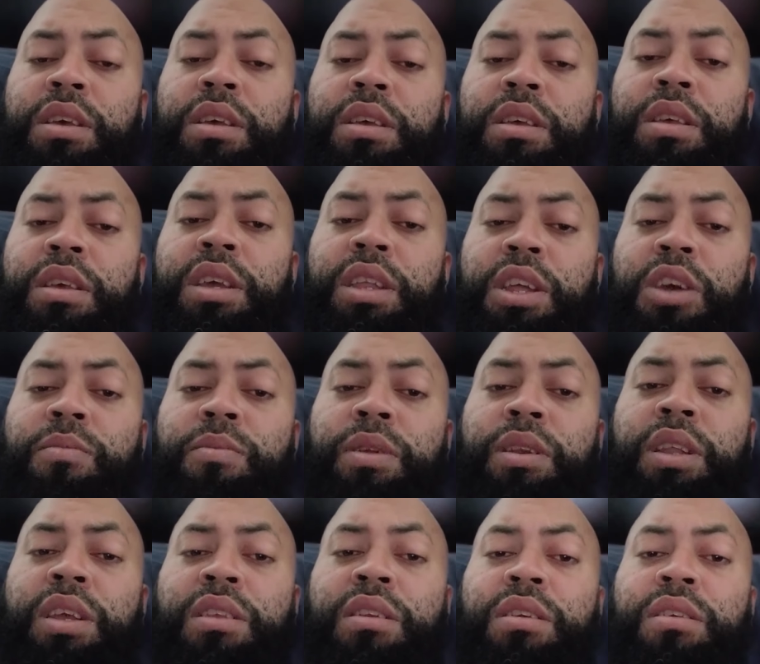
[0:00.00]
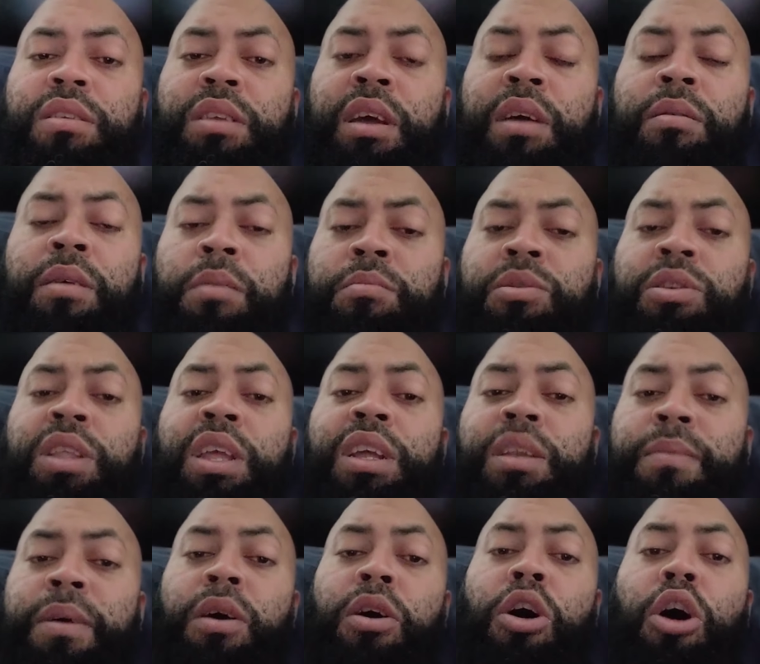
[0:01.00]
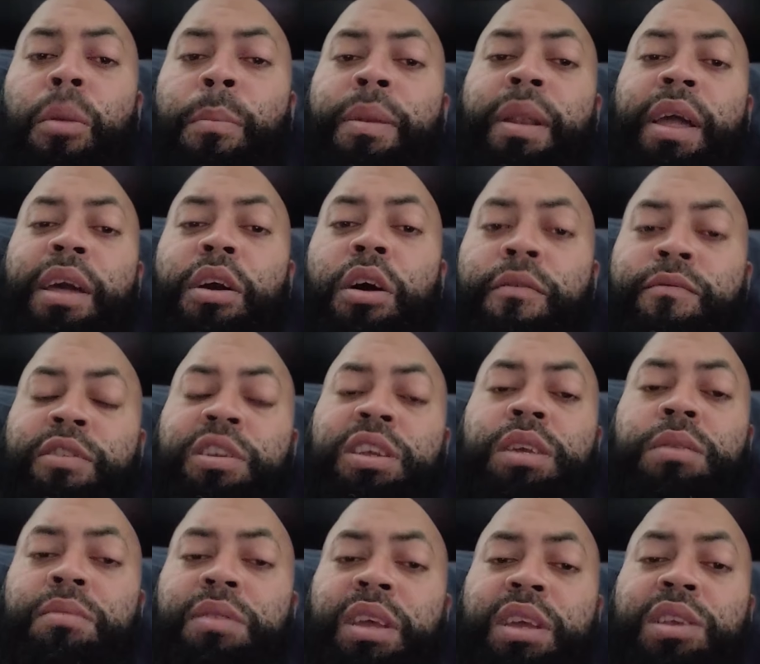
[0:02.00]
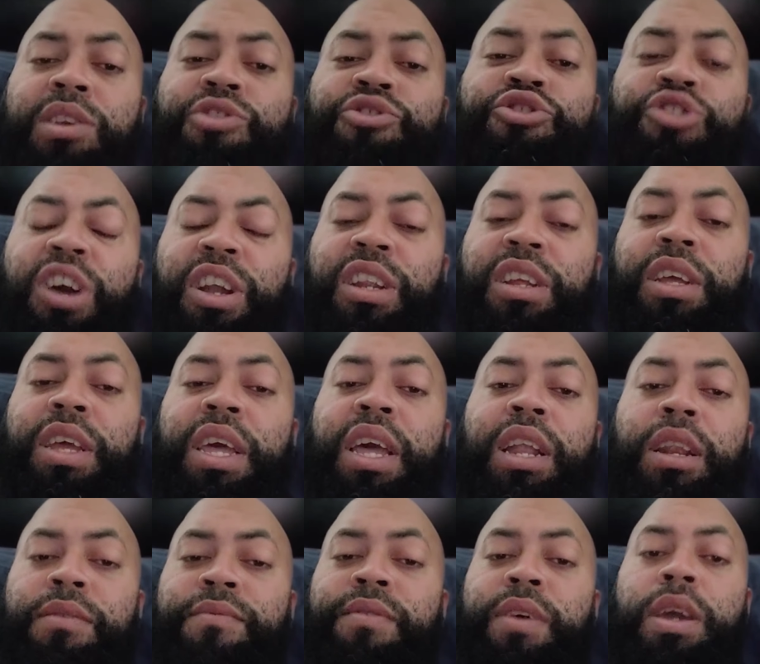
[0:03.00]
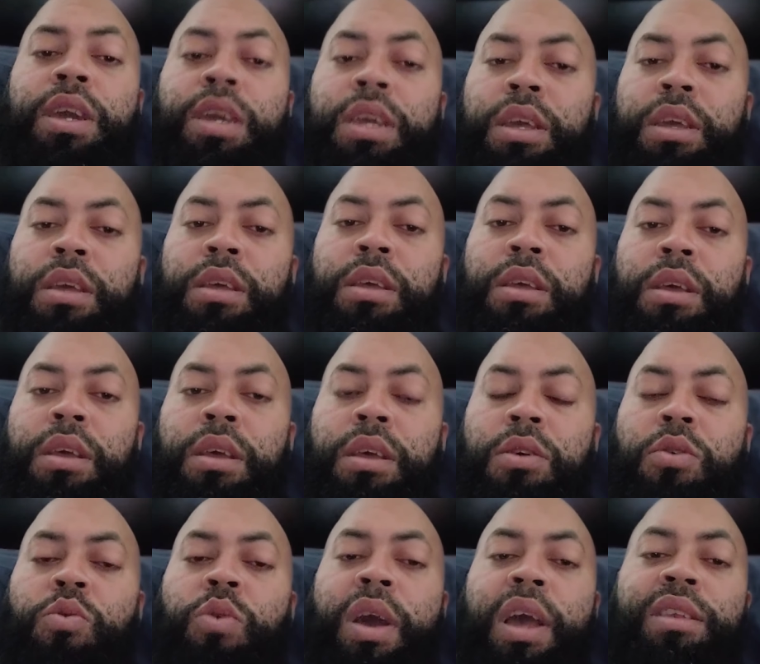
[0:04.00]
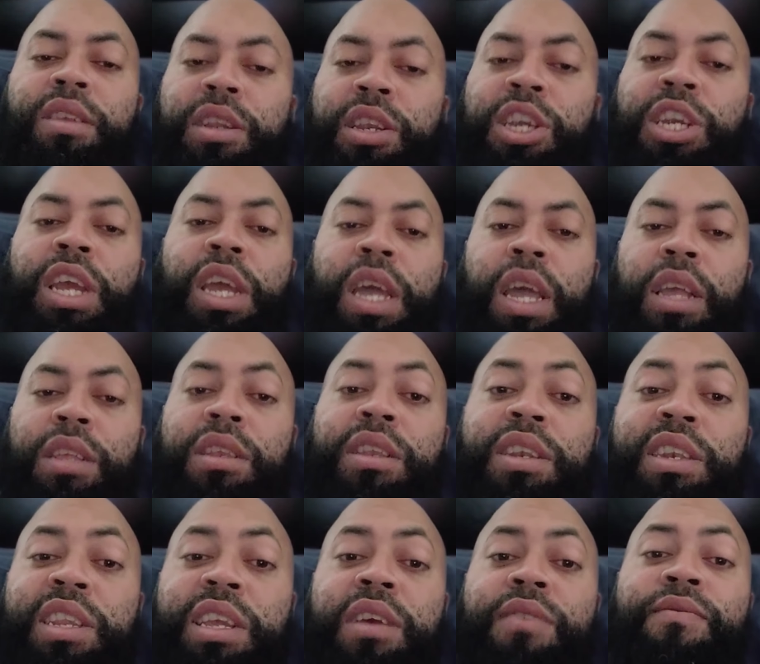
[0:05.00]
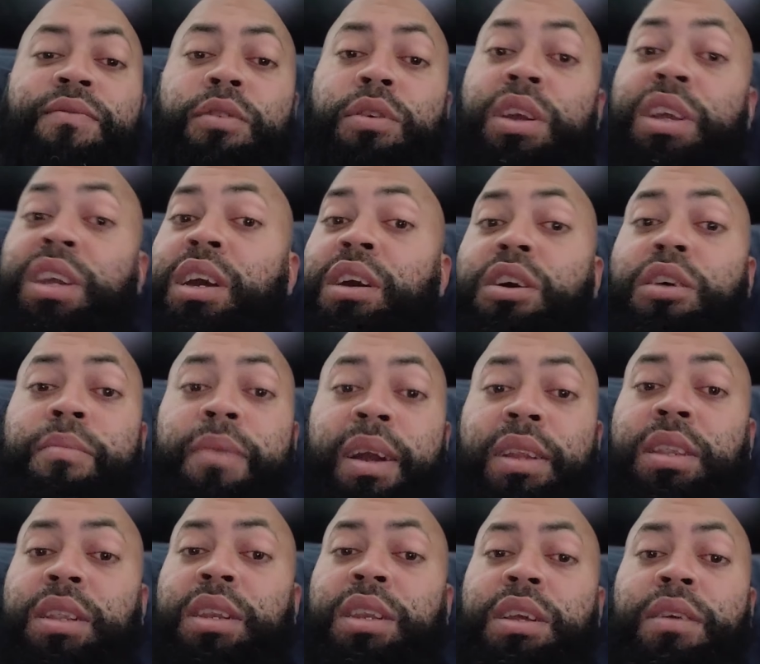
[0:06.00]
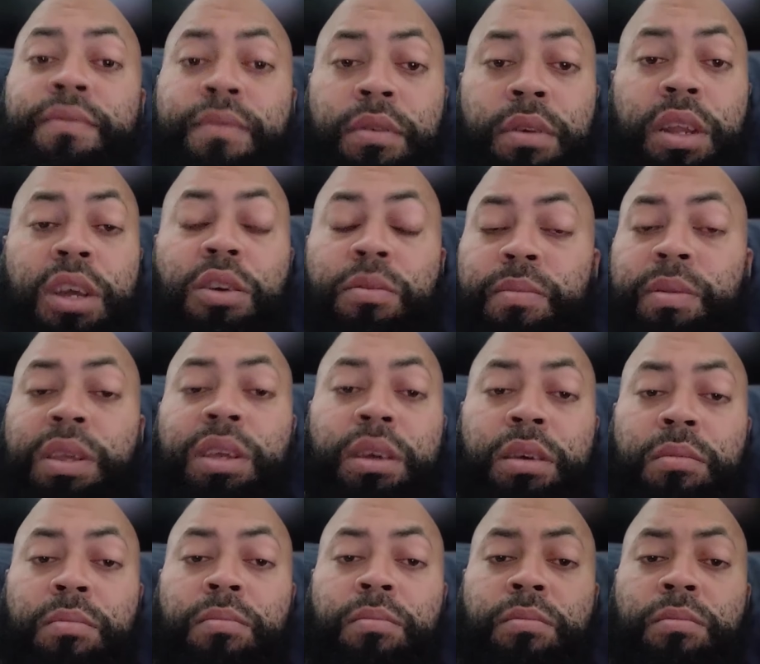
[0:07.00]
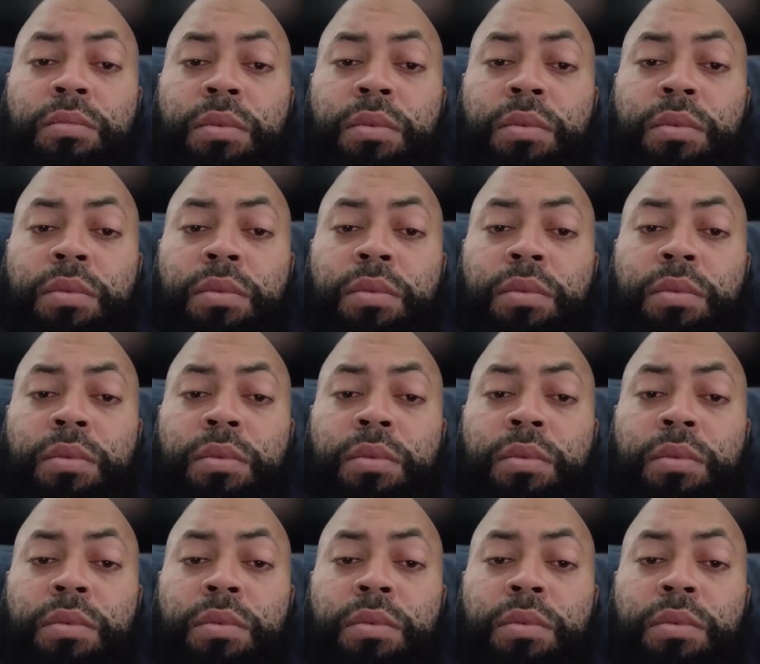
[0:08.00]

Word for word: He can help the Knicks because I'm thinking about all playoff teams that's trying to elevate. Who has a chance? Denver. He can go back to Denver and help them.